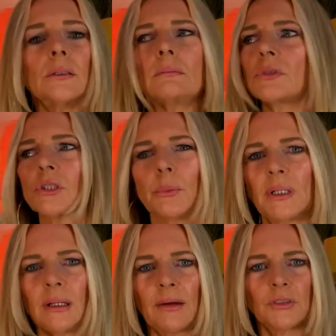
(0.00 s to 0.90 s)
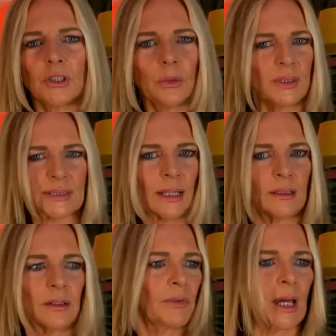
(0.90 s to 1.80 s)
So he didn't have to do his
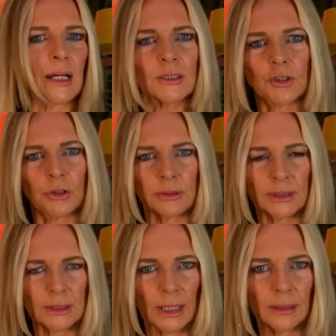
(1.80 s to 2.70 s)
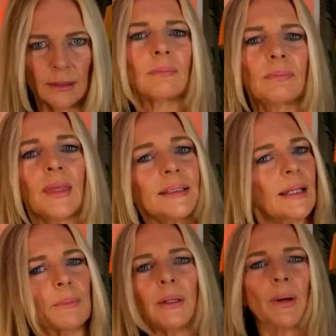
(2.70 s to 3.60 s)
selling of cars during the day. That's
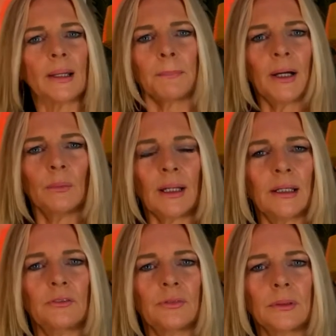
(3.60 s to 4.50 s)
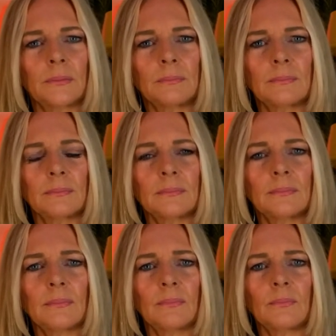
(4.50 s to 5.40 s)
how he went about life.
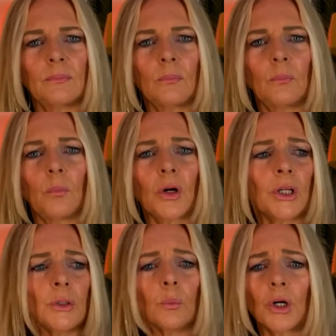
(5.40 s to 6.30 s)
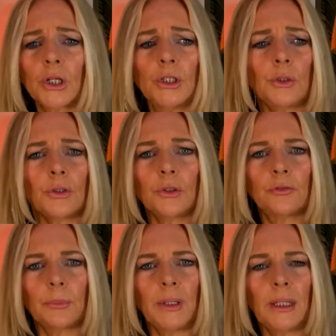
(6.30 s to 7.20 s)
What can, what can you do
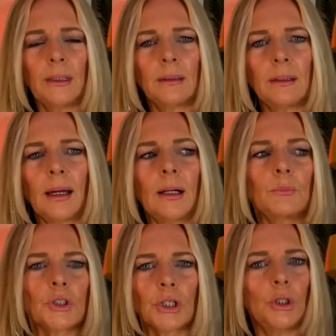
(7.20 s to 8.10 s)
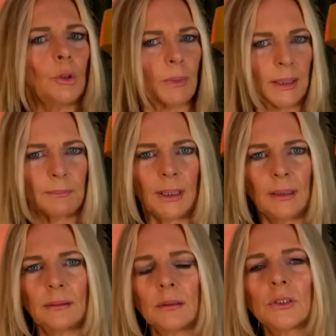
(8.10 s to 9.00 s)
for me? how much can you make
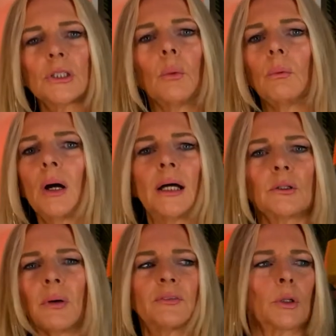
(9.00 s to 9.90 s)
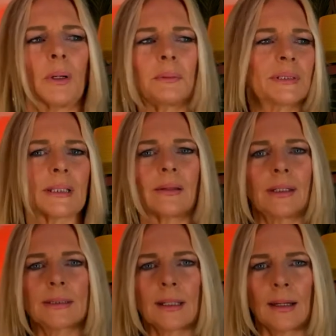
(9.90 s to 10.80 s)
me so I don't have to go out and sell
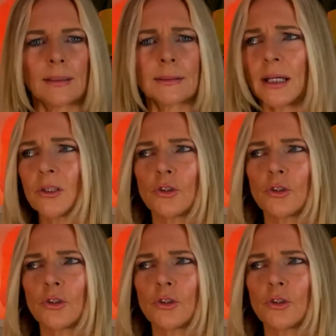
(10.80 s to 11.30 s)
these cars? I can